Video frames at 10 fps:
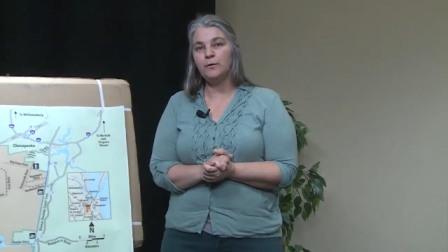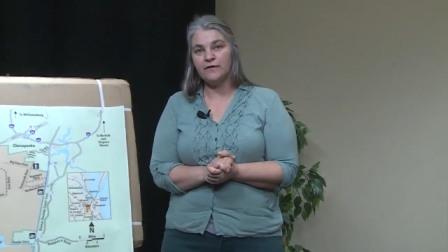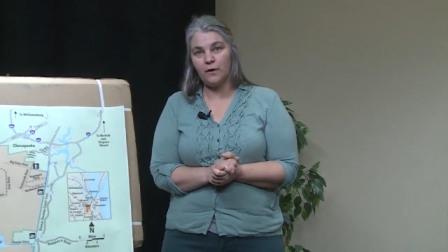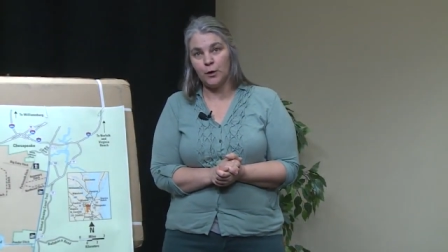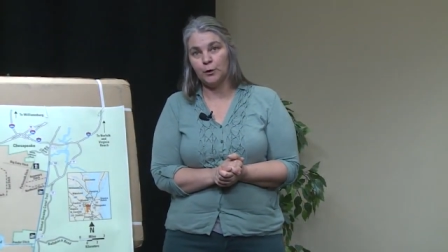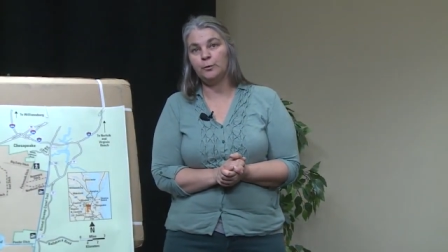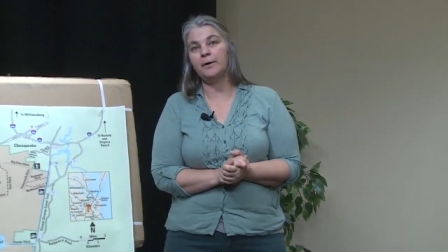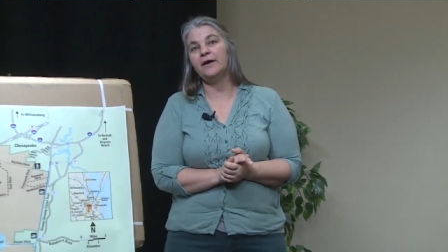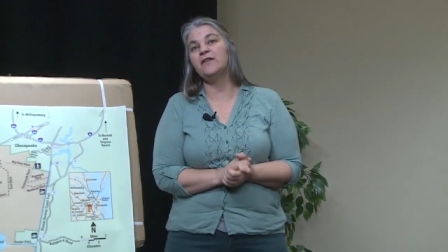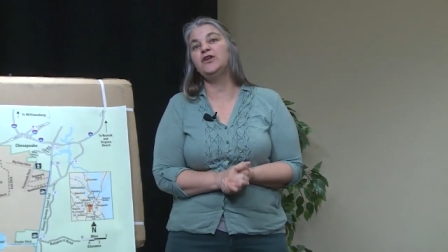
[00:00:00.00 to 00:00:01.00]
was owned
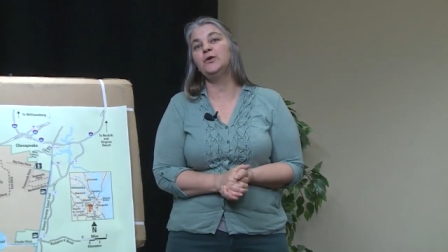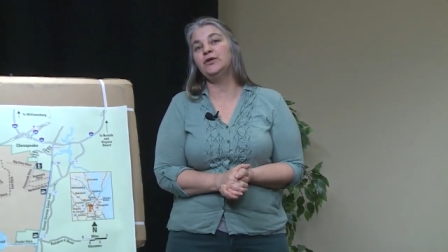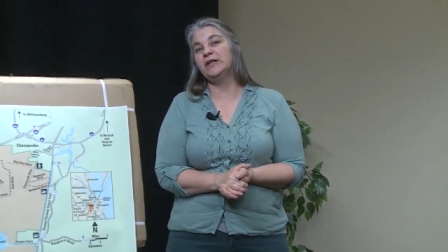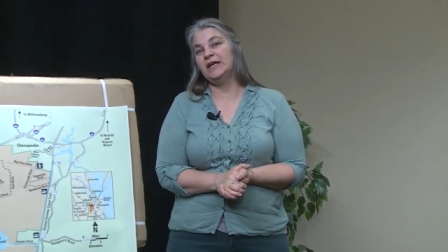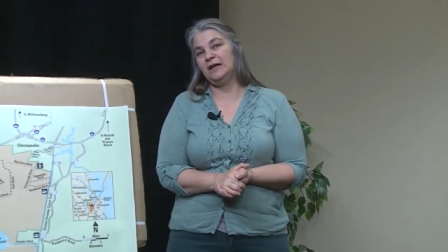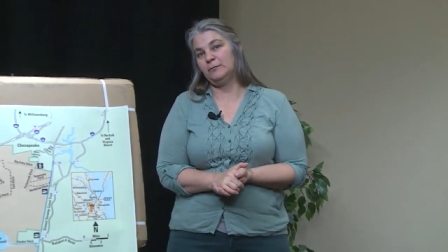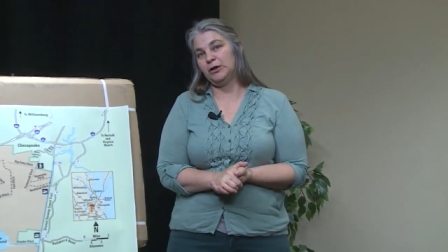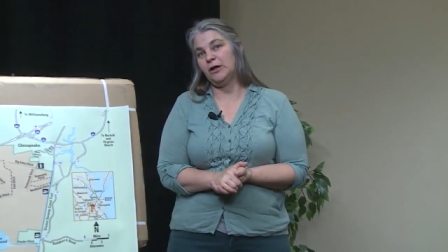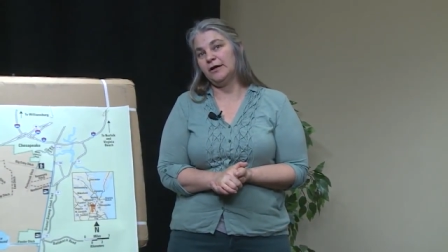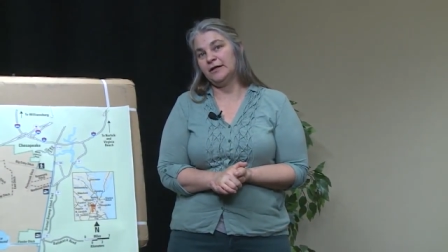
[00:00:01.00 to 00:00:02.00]
by the Union Camp
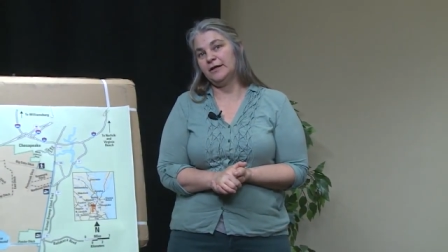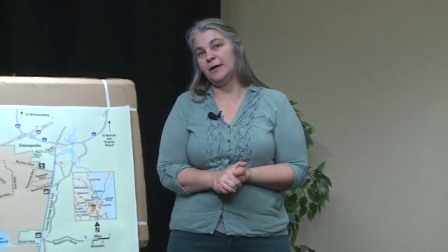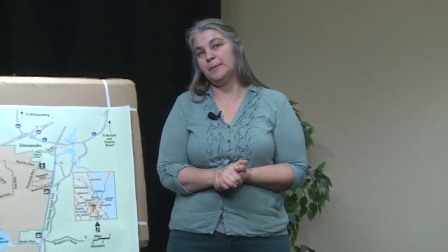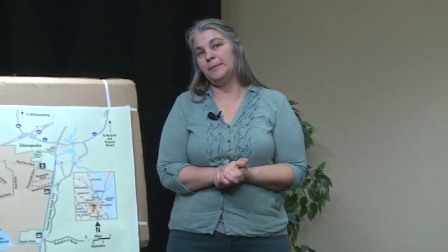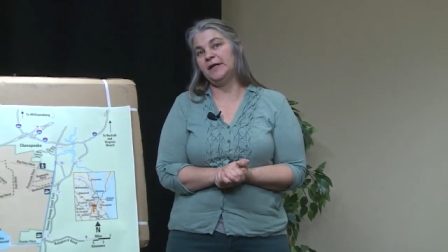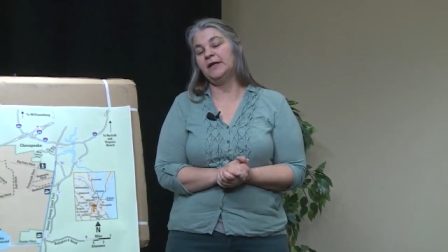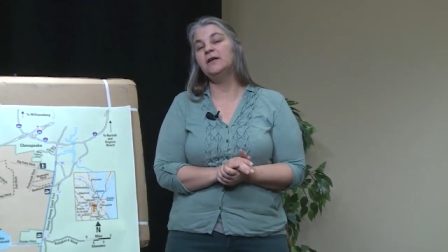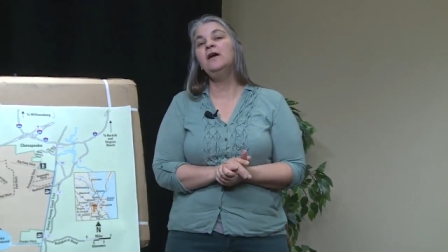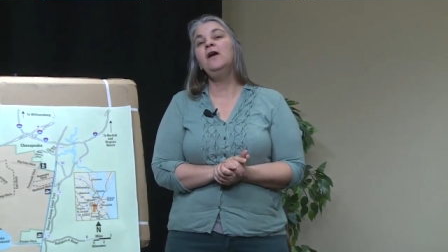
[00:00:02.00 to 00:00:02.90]
Logging Company.